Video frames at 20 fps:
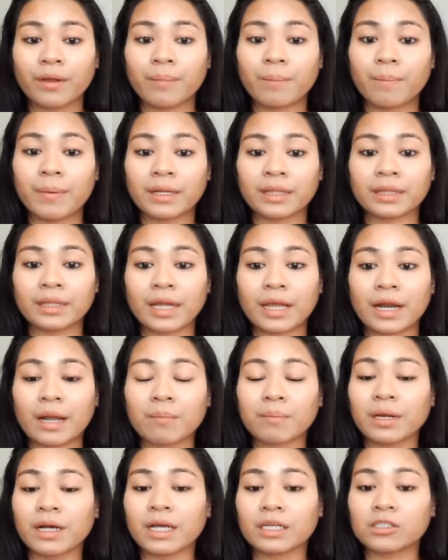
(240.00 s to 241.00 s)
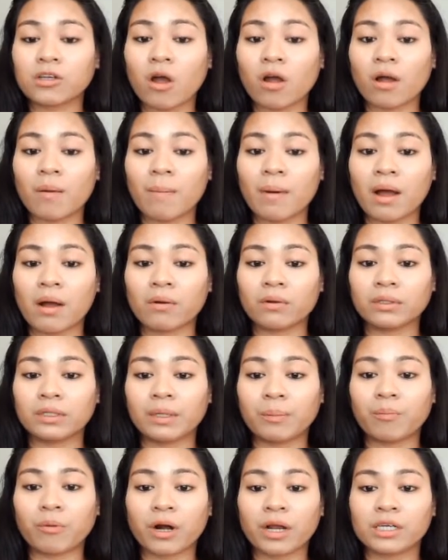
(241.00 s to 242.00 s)
but then I'm gonna talk about
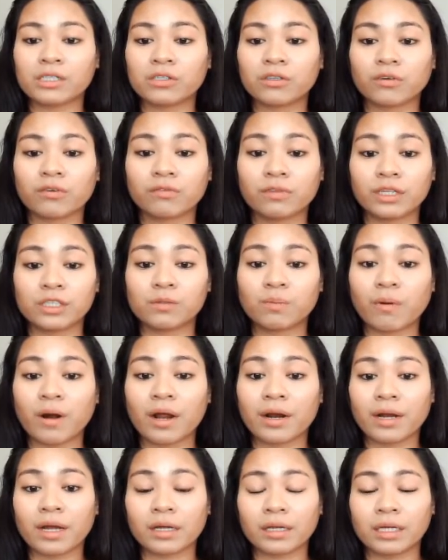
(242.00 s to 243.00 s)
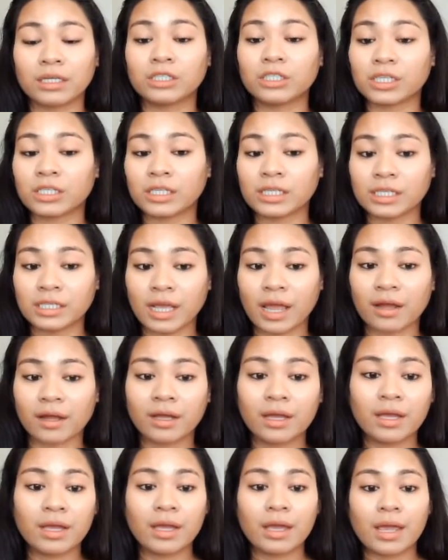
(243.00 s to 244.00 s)
the price of this product in just a
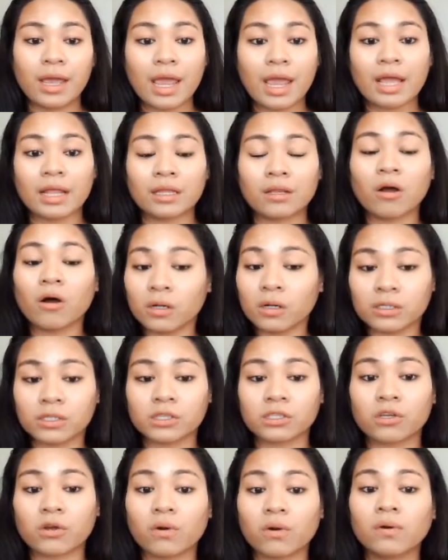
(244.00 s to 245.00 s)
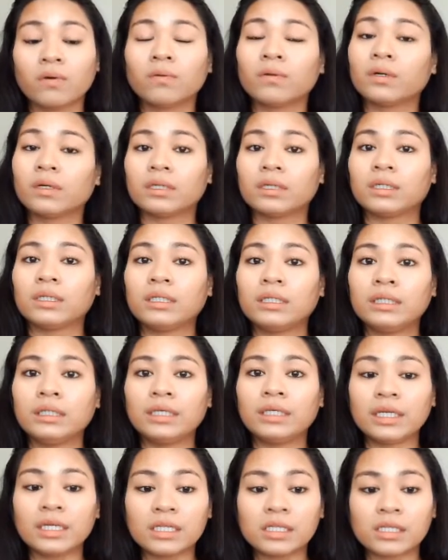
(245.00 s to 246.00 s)
sec. And also
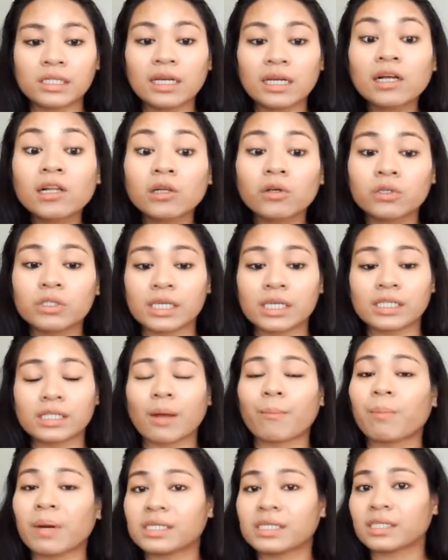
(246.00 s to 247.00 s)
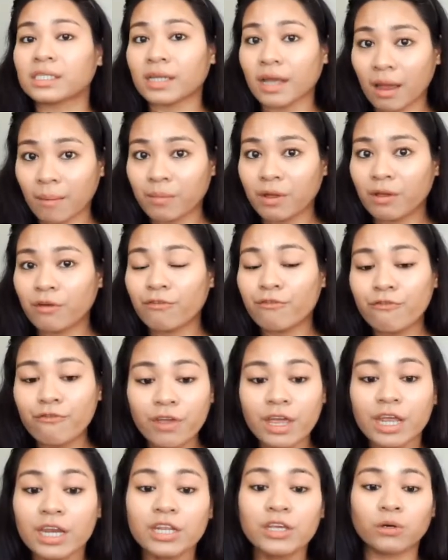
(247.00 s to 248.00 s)
this includes a step-by-step
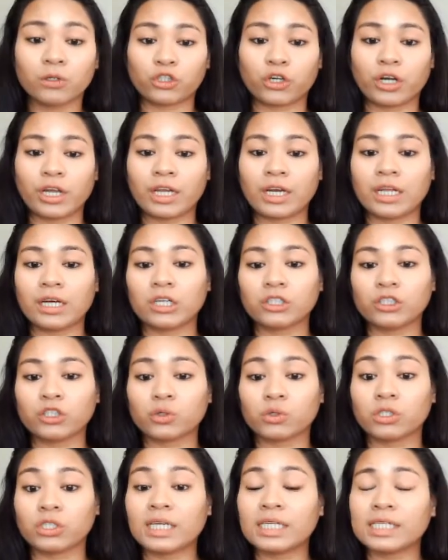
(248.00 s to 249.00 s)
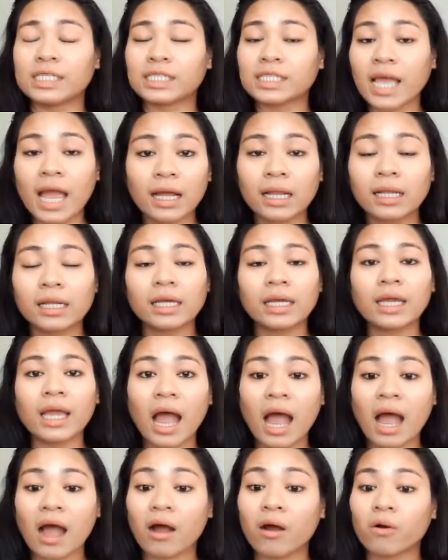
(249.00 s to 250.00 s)
video training that shows you exactly
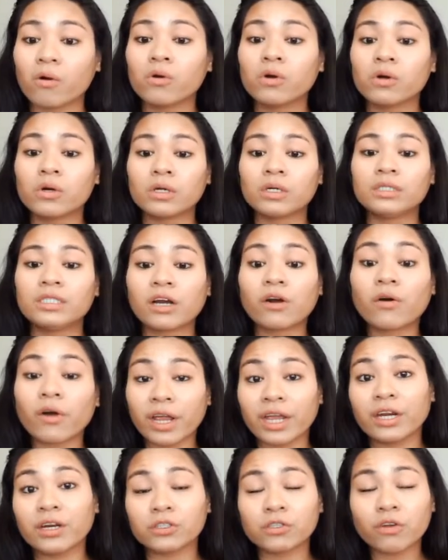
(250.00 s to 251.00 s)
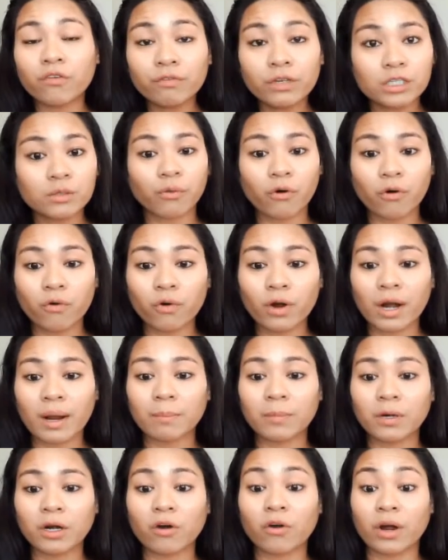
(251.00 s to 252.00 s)
how the creators of this
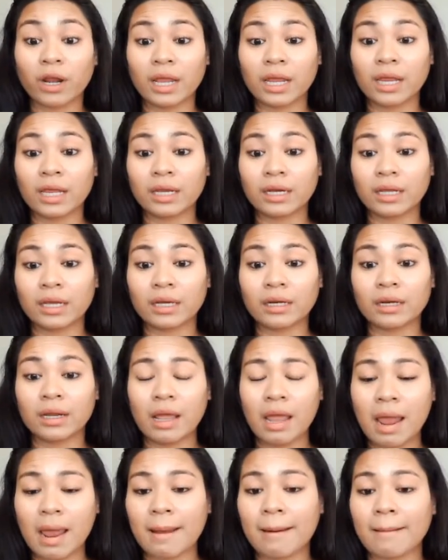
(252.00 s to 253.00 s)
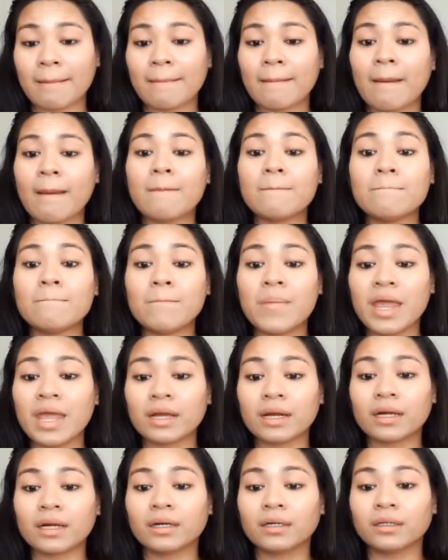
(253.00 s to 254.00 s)
program created and
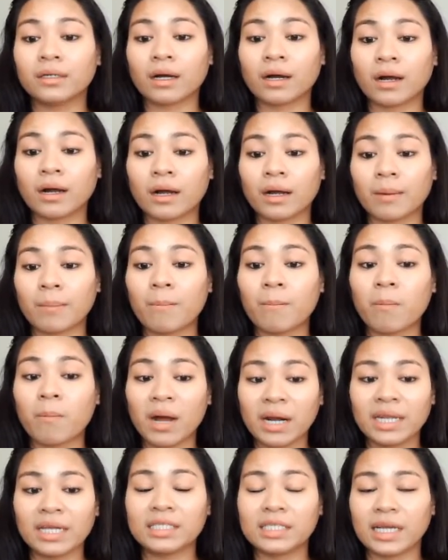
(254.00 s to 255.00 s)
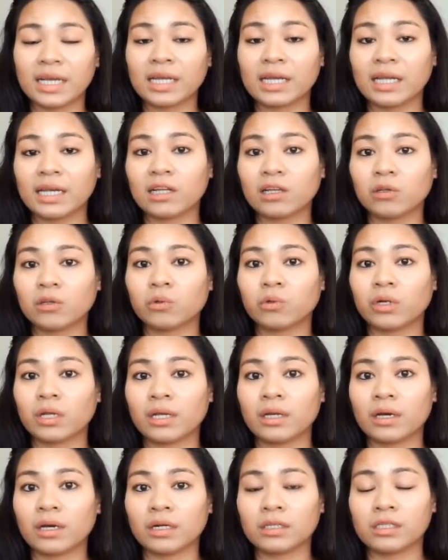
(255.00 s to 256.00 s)
make money daily
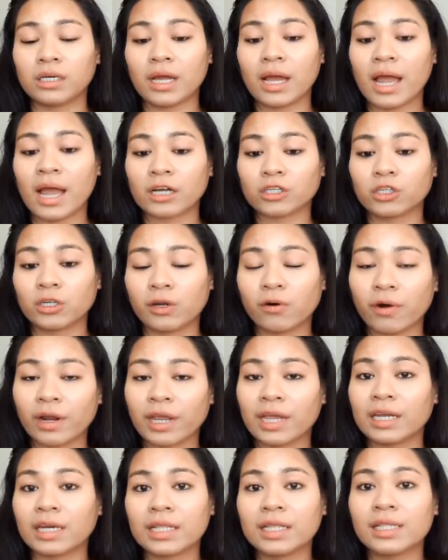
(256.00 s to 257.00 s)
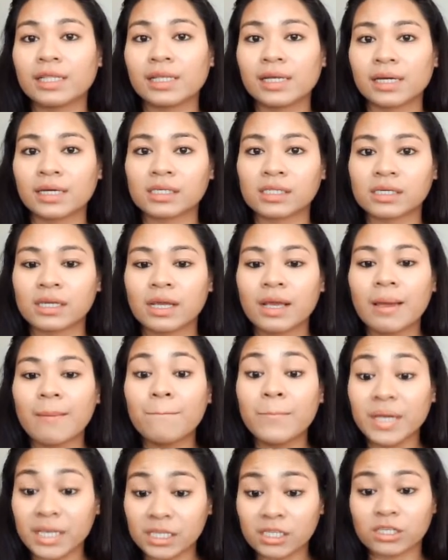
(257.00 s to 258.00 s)
included. They actually created this
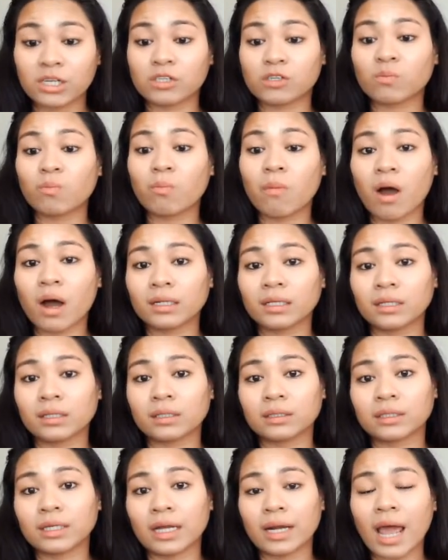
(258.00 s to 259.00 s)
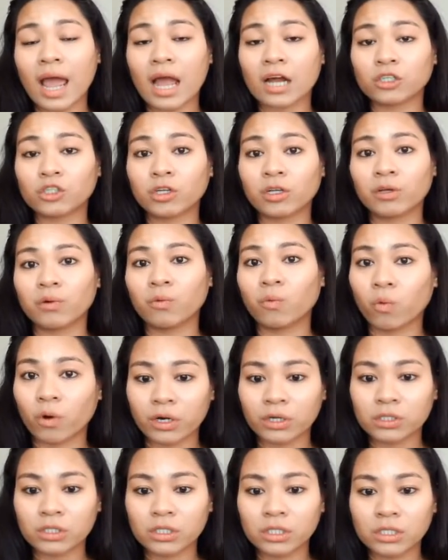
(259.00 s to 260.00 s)
business model that actually
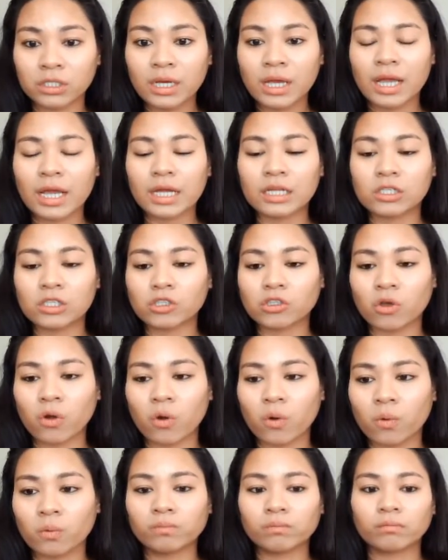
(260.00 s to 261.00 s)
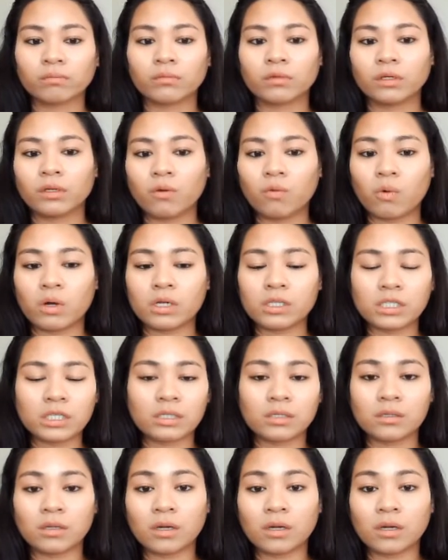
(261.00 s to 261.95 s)
works. And so once